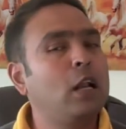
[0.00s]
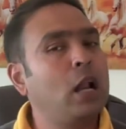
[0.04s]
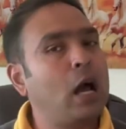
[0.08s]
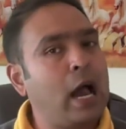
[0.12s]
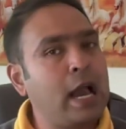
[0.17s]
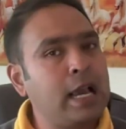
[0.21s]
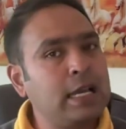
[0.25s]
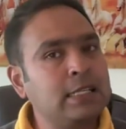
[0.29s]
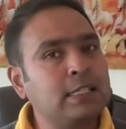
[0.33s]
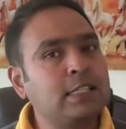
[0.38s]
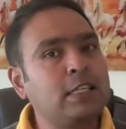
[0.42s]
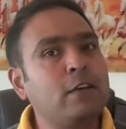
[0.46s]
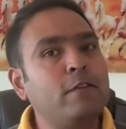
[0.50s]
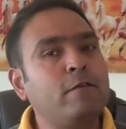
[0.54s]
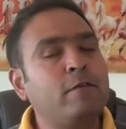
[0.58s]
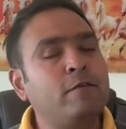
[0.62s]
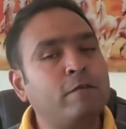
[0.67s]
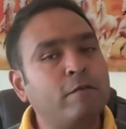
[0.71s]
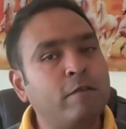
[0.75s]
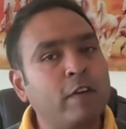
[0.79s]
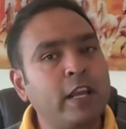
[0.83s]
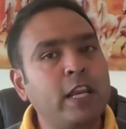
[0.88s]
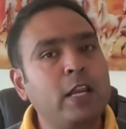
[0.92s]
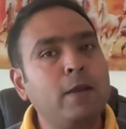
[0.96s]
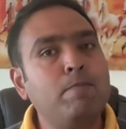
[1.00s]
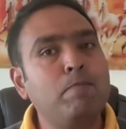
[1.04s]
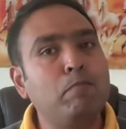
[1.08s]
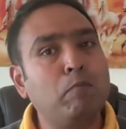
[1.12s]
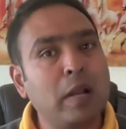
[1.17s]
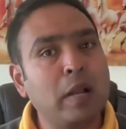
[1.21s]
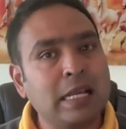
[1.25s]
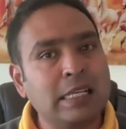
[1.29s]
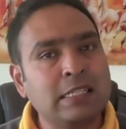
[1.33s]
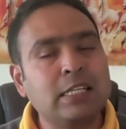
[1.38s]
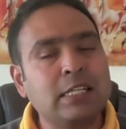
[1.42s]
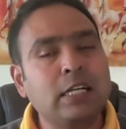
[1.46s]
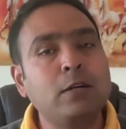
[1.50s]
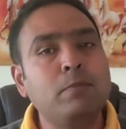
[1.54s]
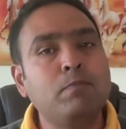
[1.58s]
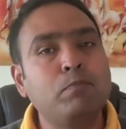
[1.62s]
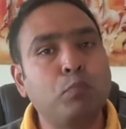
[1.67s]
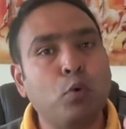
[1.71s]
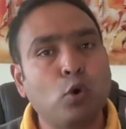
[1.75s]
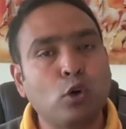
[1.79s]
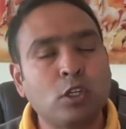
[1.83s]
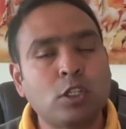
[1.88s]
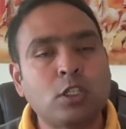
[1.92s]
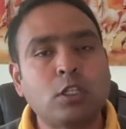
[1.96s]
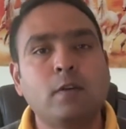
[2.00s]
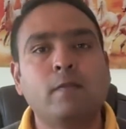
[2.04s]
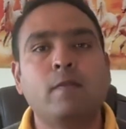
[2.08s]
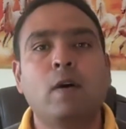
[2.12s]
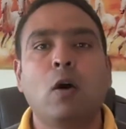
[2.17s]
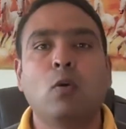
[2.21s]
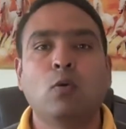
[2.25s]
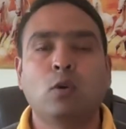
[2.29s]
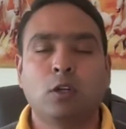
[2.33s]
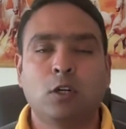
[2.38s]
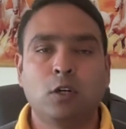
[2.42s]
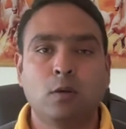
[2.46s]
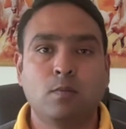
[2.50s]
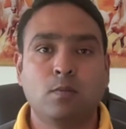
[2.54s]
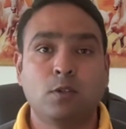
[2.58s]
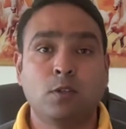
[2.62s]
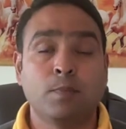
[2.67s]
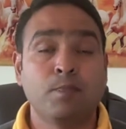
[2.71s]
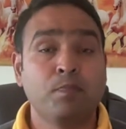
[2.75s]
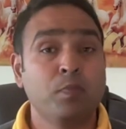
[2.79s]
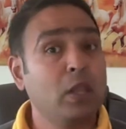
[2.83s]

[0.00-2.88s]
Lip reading: I see very blessed positive outcomes.